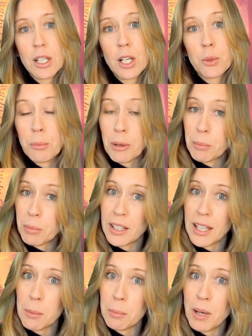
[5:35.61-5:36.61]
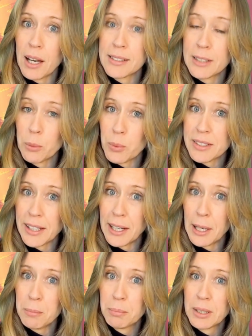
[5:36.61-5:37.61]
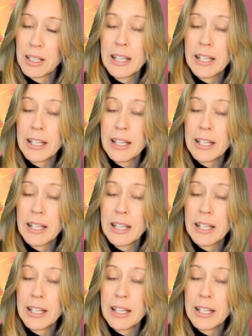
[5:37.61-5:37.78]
Remember the KPIs that we set up?